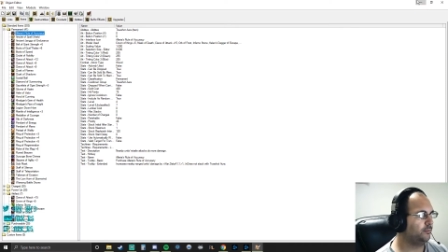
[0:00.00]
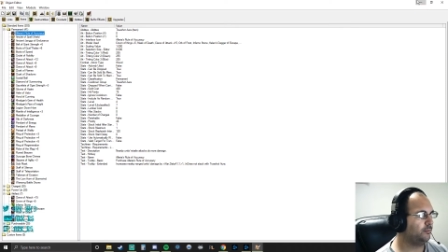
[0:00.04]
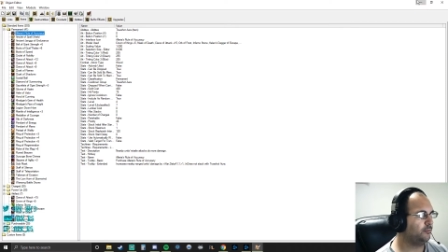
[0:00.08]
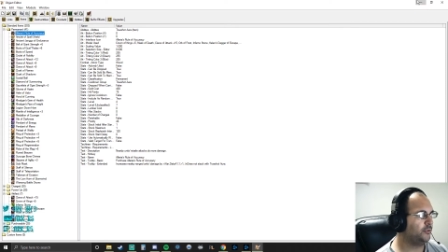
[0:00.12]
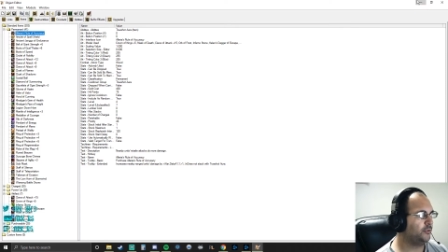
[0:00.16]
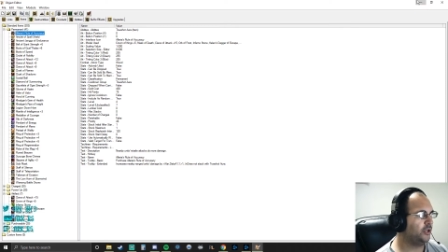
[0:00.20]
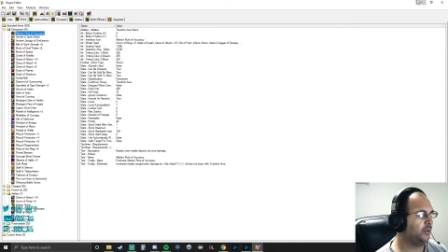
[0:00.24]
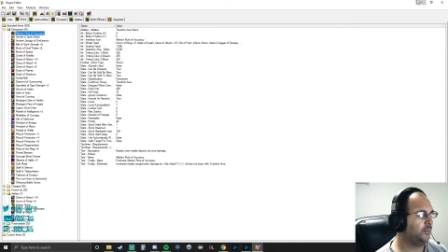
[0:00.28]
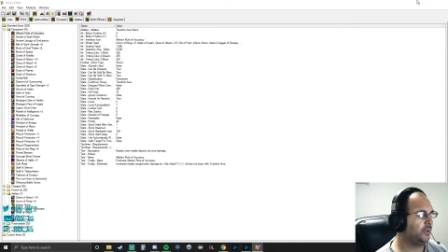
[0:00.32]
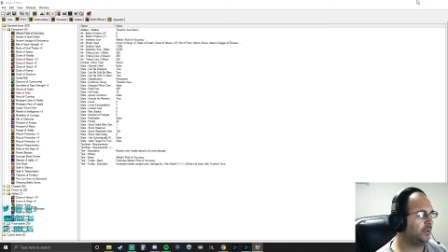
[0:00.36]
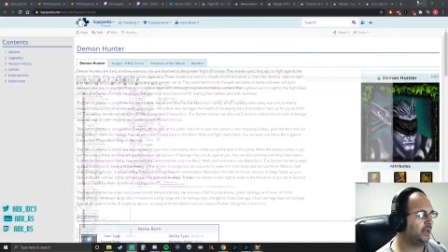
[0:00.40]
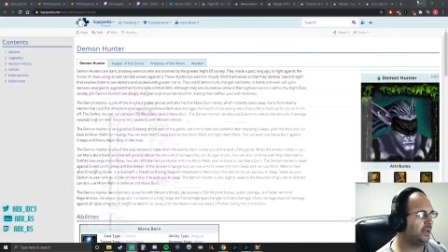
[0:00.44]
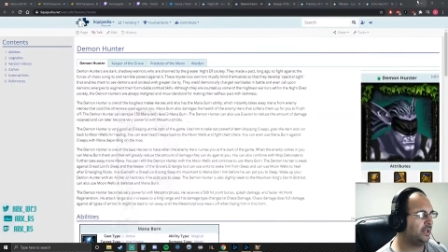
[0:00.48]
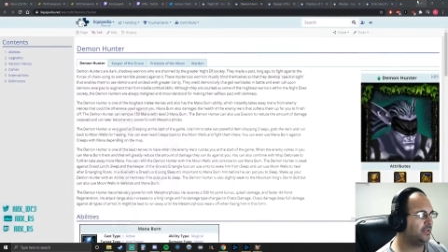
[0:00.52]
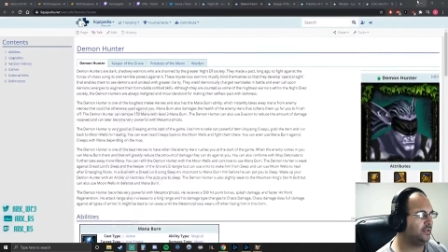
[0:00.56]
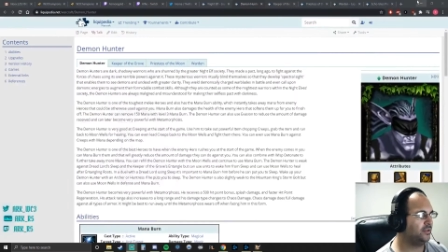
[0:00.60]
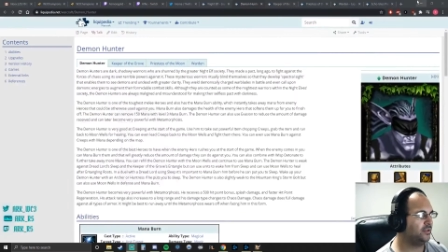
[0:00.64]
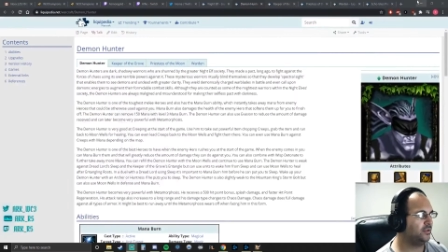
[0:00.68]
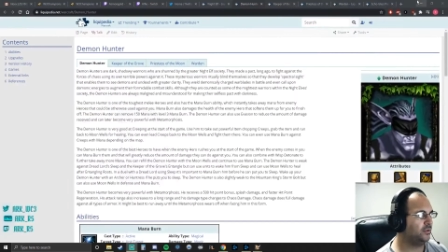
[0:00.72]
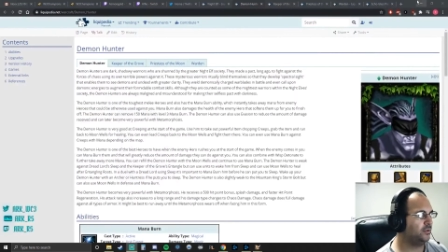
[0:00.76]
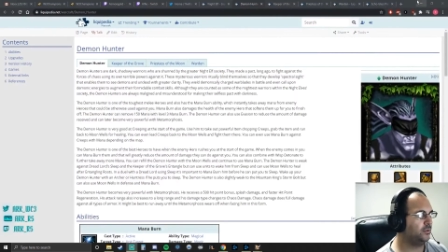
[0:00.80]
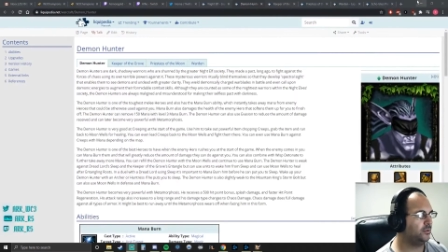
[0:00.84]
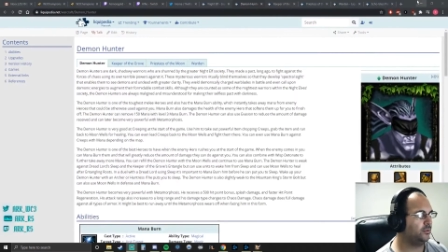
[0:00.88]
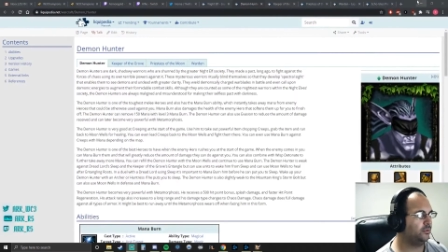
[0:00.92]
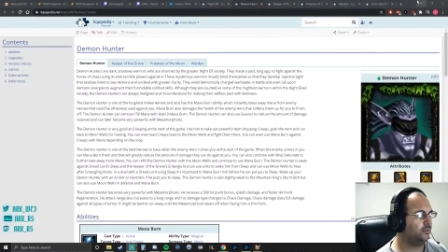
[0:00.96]
Jumping on
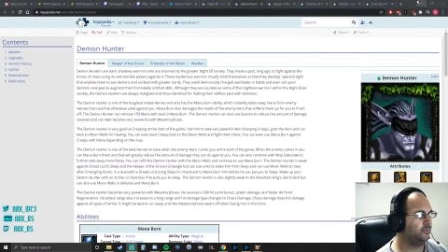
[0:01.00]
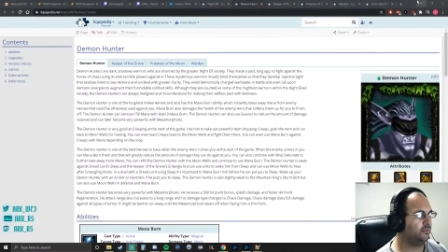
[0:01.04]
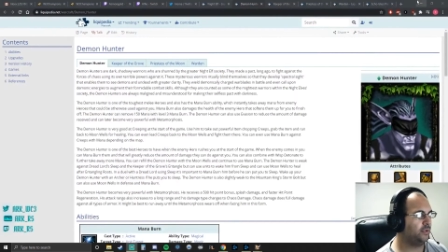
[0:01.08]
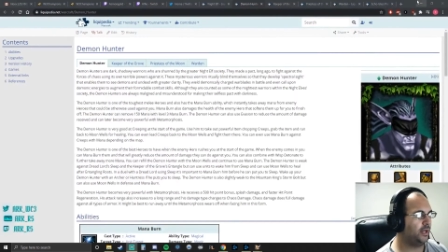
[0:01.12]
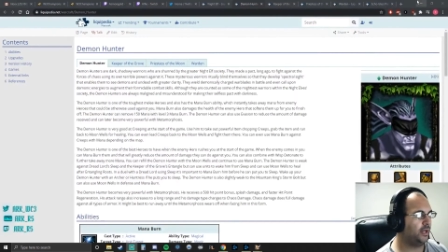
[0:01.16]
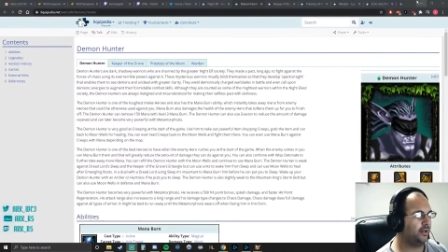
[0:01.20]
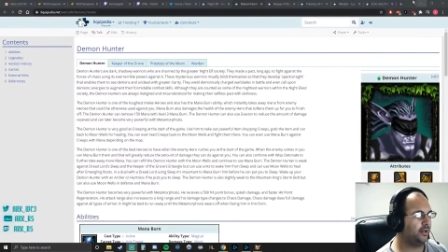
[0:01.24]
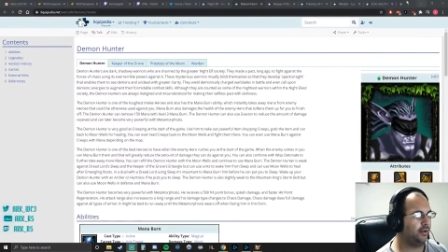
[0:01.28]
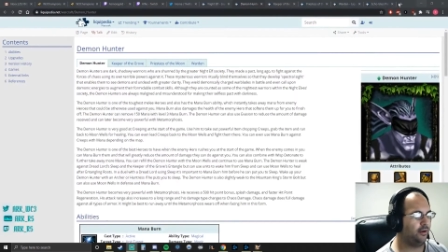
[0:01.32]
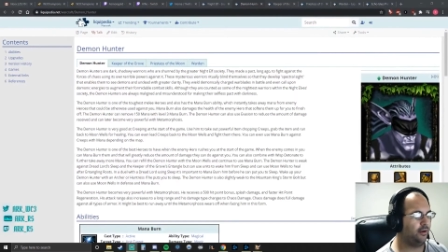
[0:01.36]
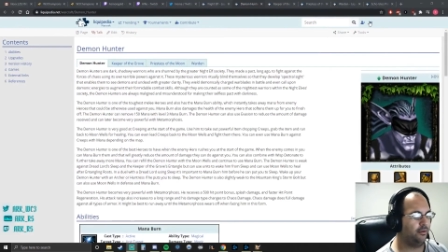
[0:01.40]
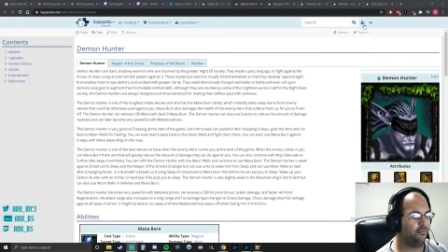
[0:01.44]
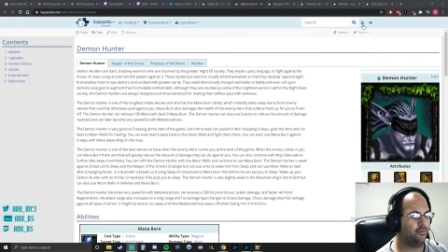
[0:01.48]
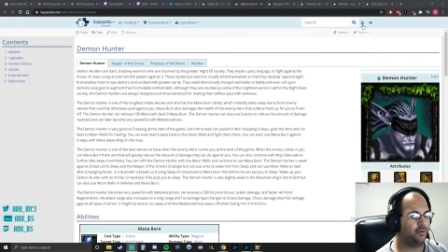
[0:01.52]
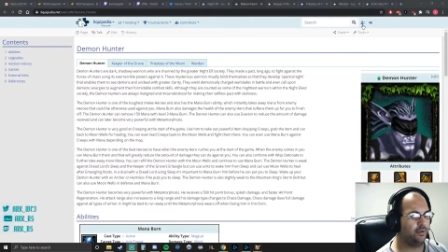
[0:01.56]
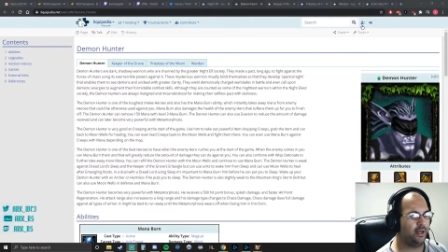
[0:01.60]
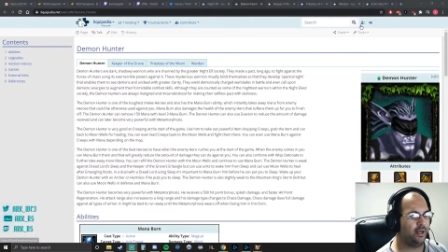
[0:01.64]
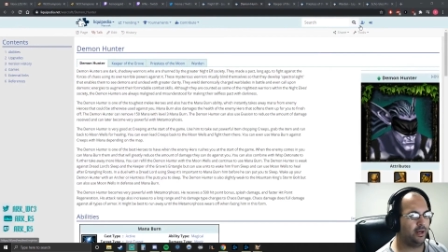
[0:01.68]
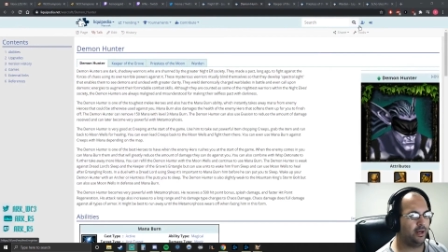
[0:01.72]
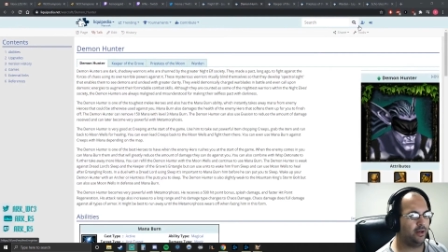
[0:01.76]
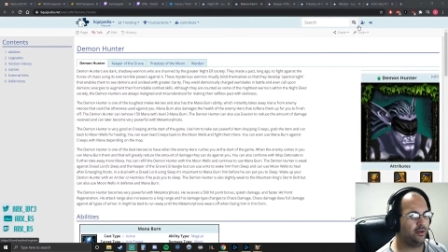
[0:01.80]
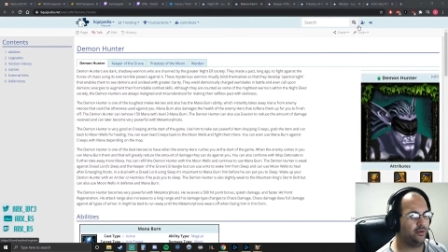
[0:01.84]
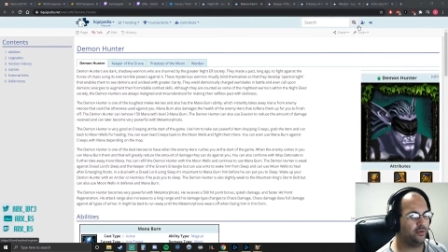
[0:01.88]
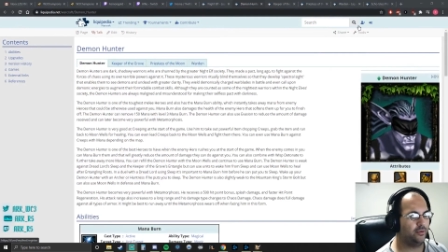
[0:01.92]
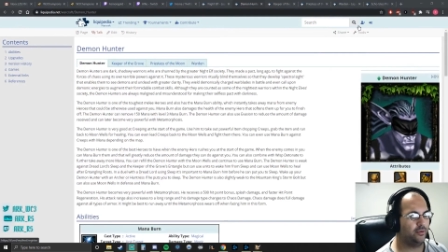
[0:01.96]
to Night Elf and
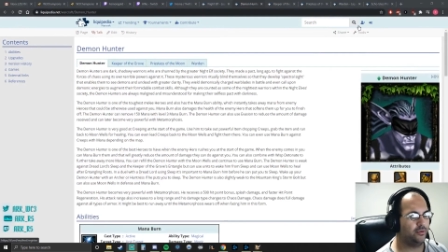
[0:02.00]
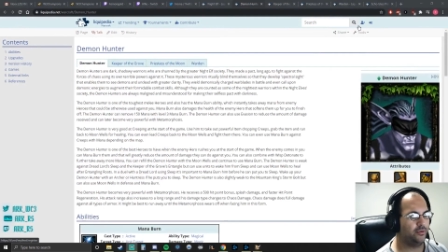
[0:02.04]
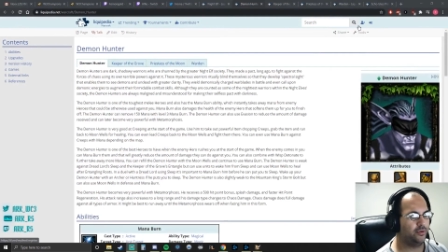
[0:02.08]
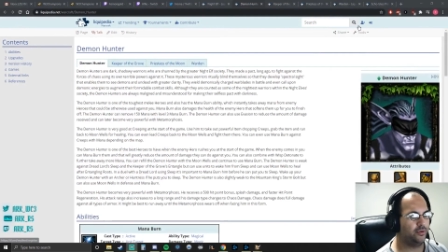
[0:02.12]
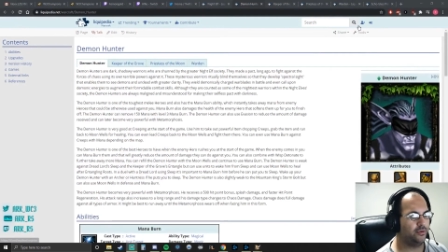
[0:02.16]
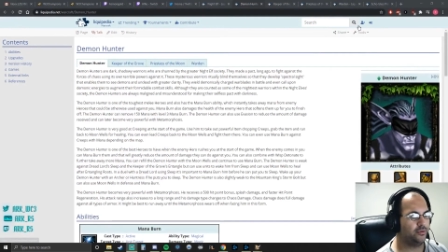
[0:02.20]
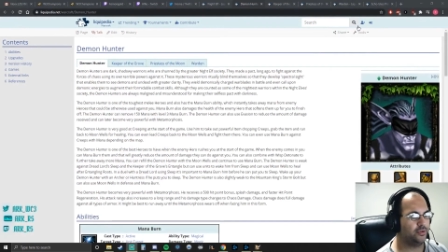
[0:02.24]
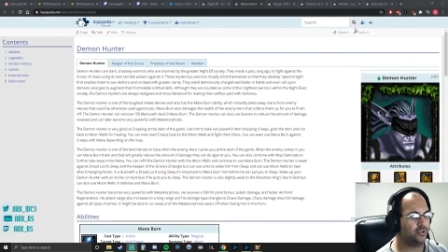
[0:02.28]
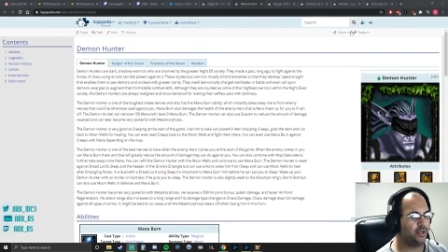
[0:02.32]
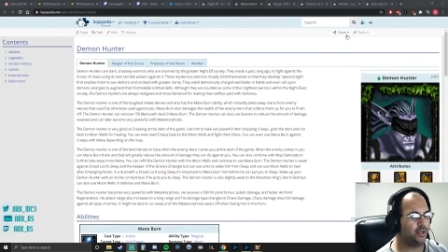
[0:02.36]
how those